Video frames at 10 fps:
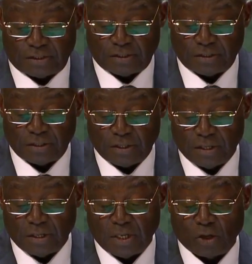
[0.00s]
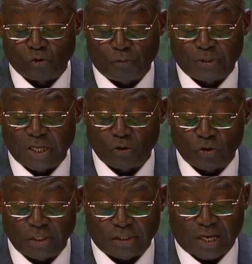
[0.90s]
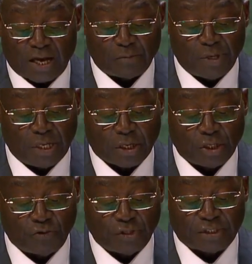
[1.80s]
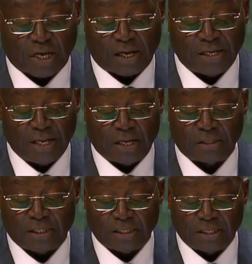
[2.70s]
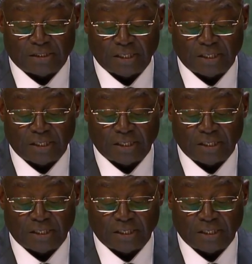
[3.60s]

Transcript: as well as the SDGs. Everywhere